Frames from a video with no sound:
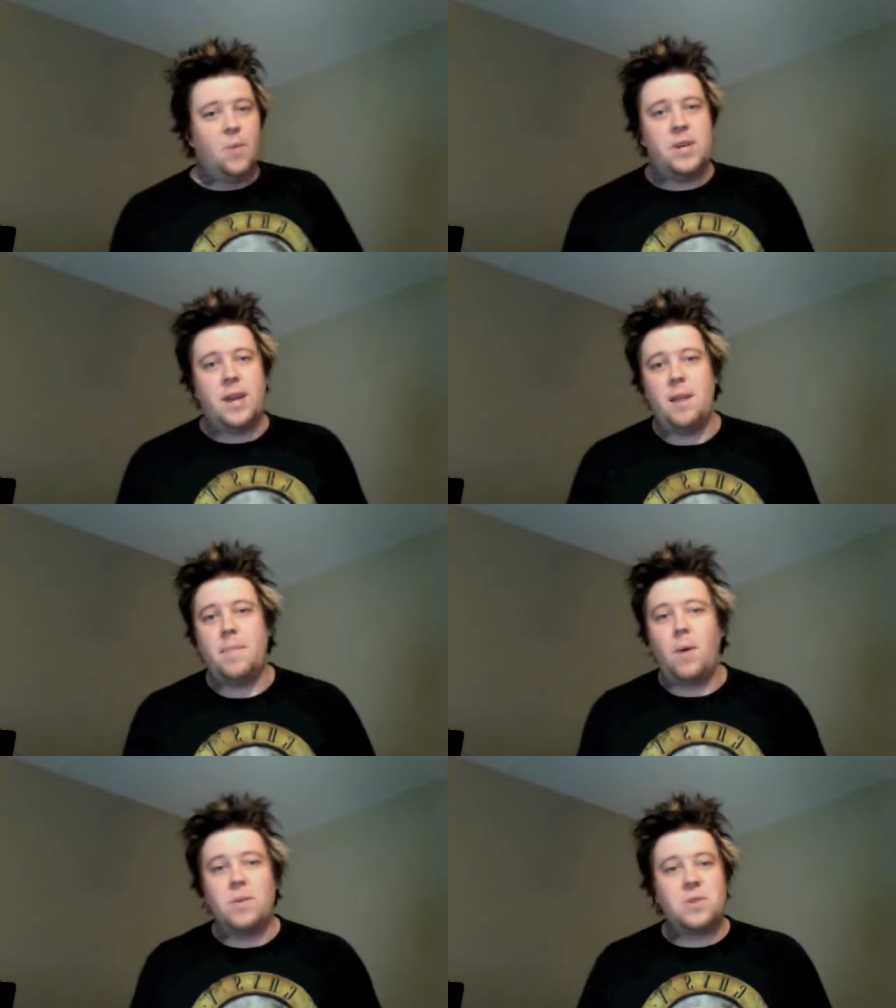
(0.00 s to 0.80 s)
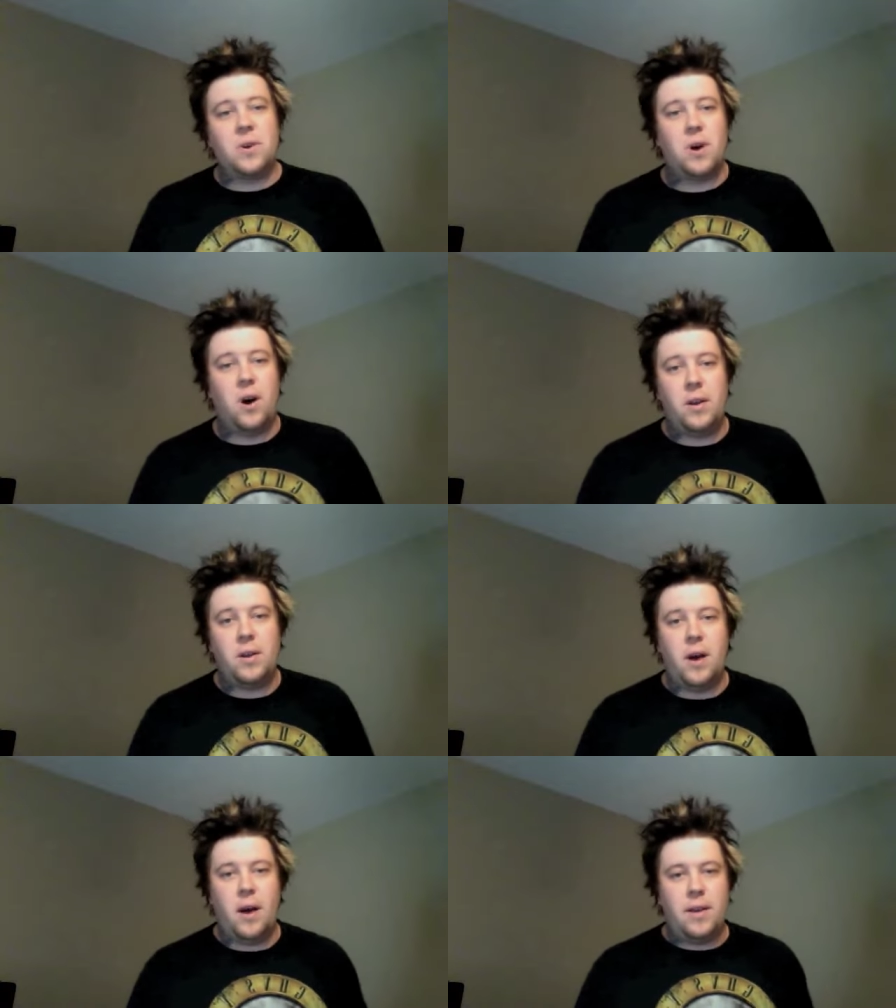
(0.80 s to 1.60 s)
We care about what's going on
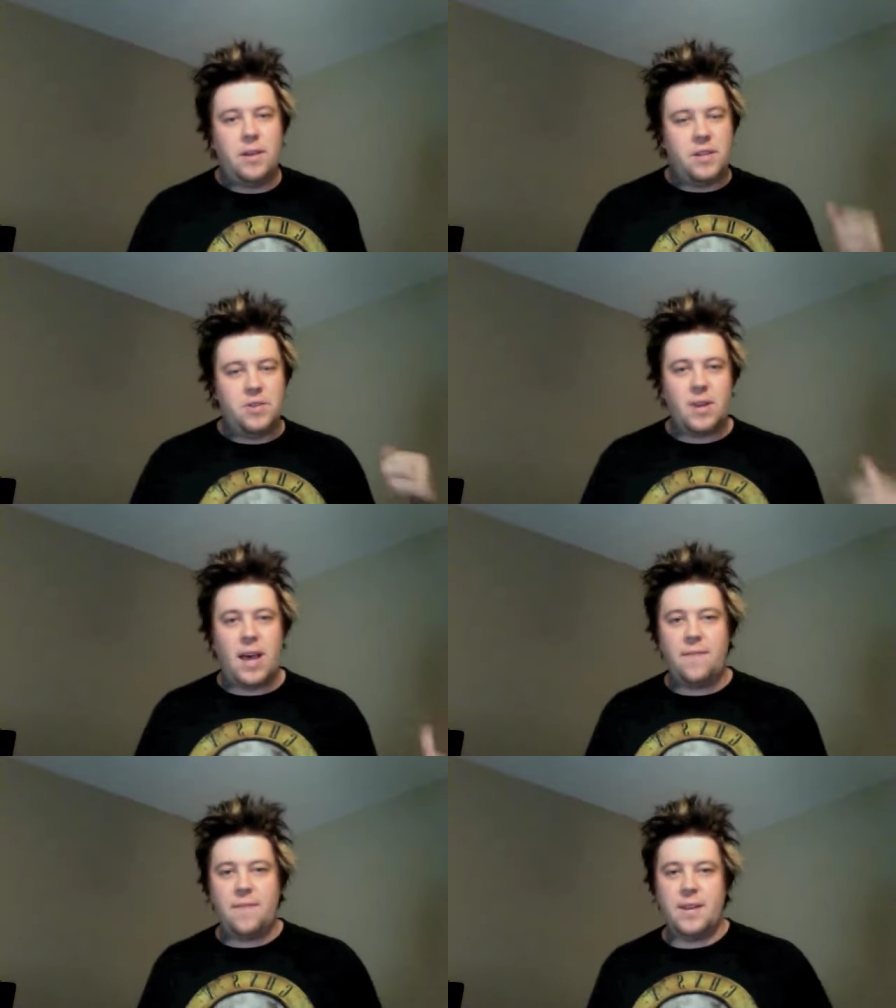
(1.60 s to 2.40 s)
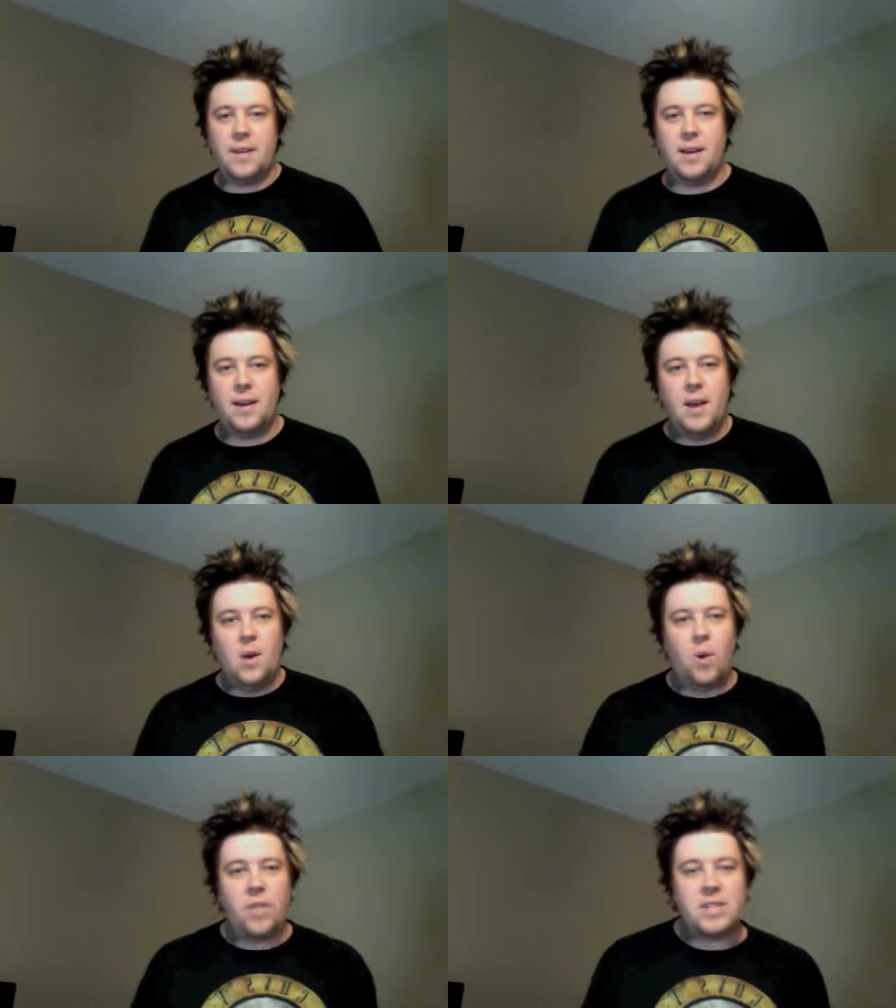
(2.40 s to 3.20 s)
in your life, and
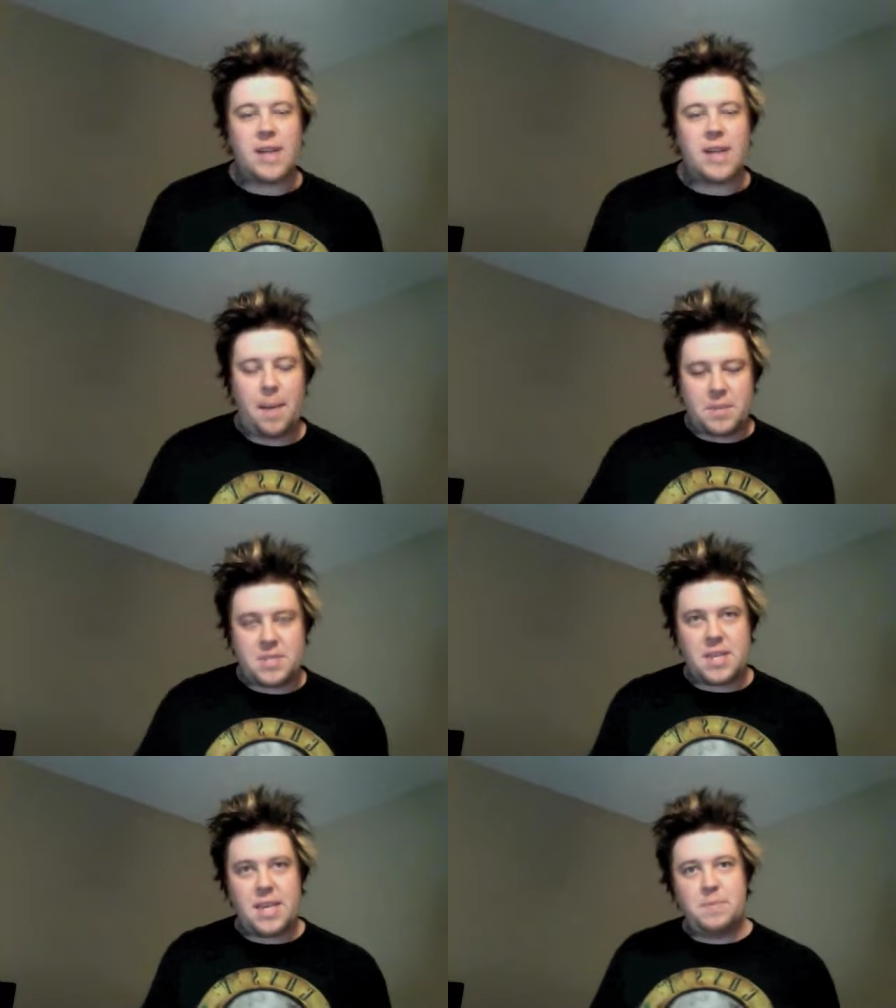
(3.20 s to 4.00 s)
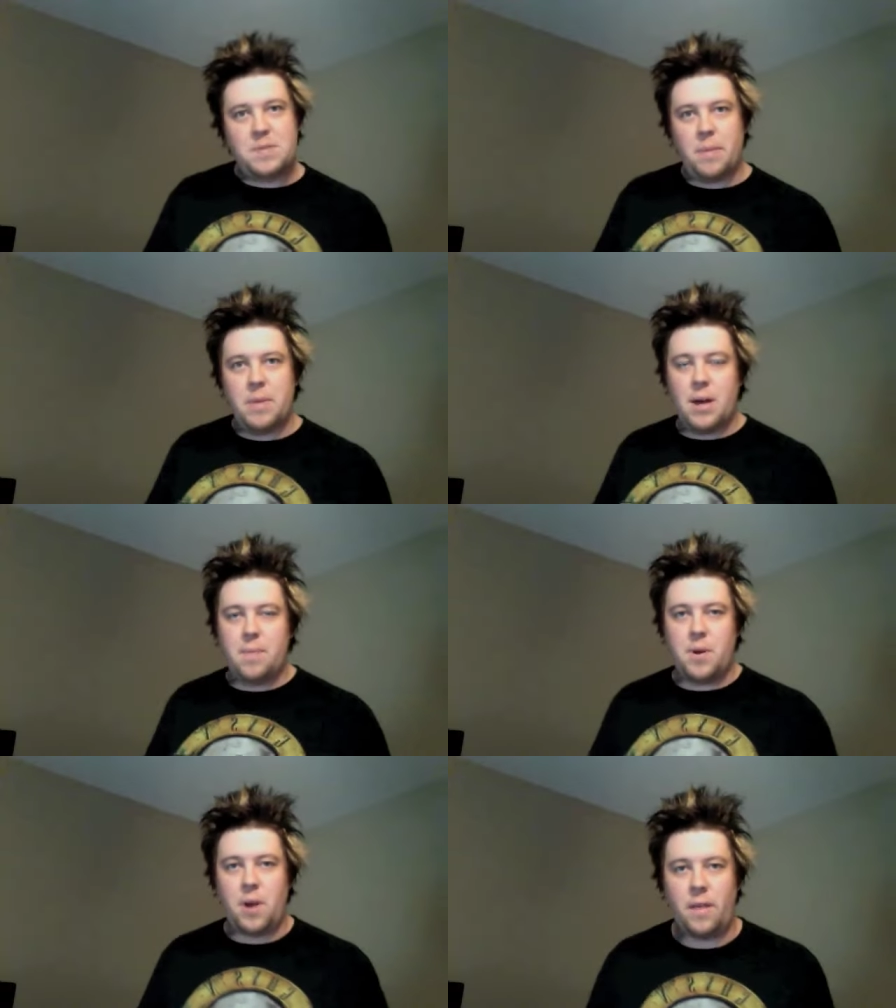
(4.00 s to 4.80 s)
one of the topics that keeps coming
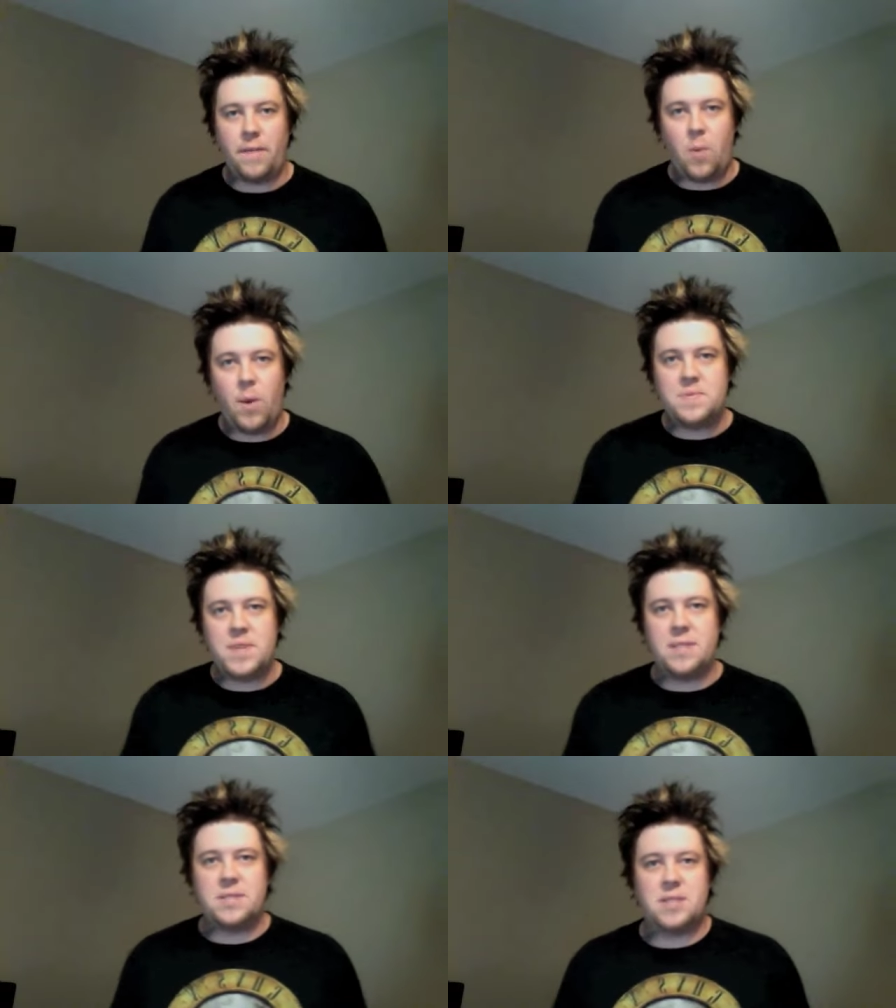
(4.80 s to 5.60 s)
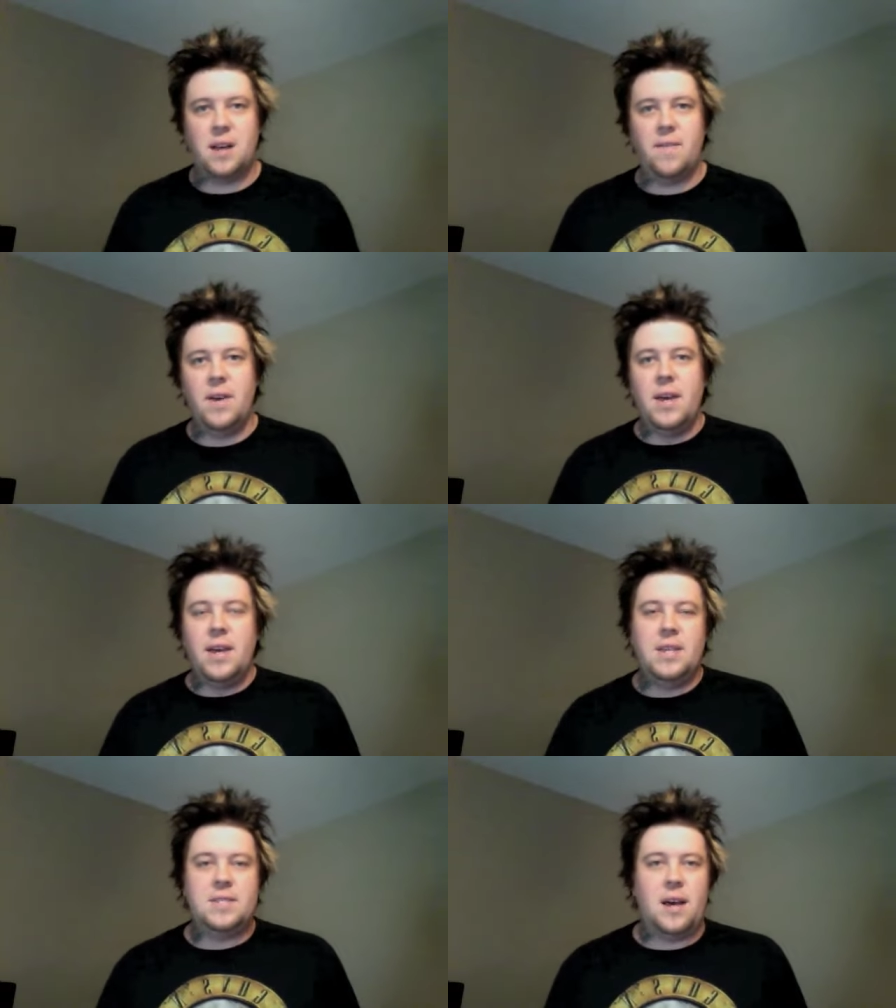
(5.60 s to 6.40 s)
up on all of our websites and stuff
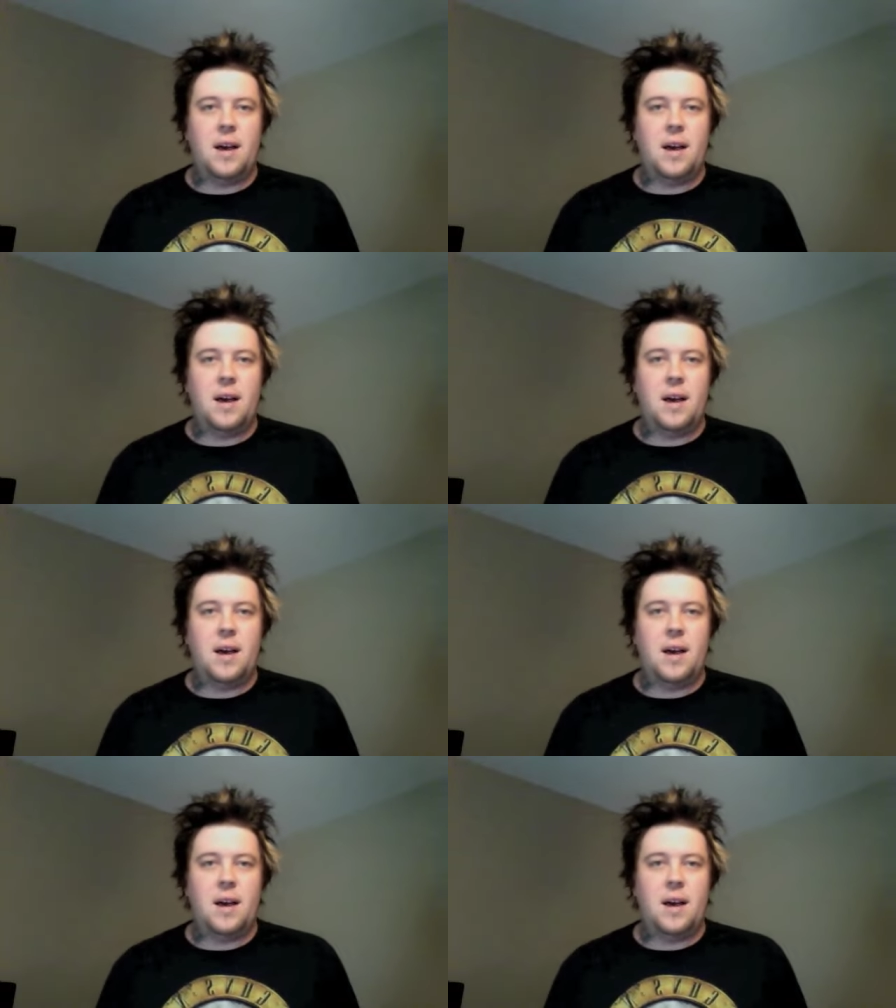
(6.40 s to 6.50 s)
is